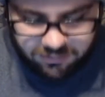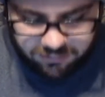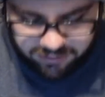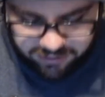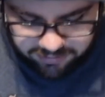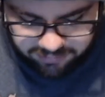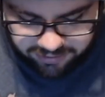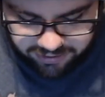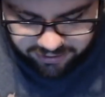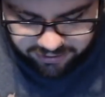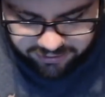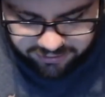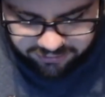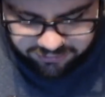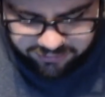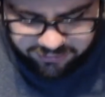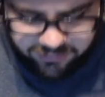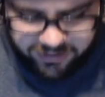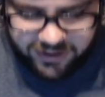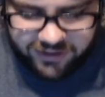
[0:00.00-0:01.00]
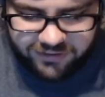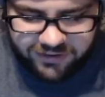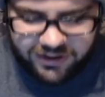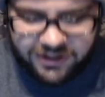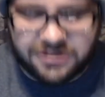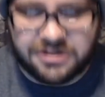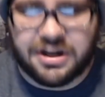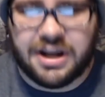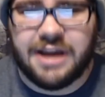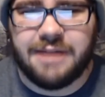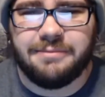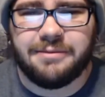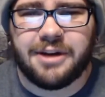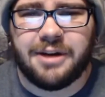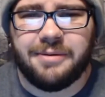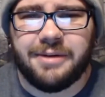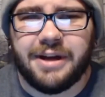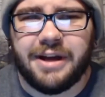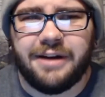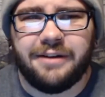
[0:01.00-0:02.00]
but apparently there's a new Ice Age game
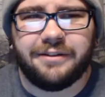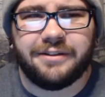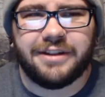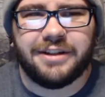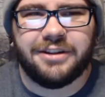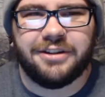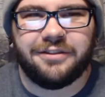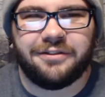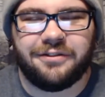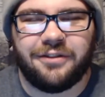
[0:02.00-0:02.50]
coming out in the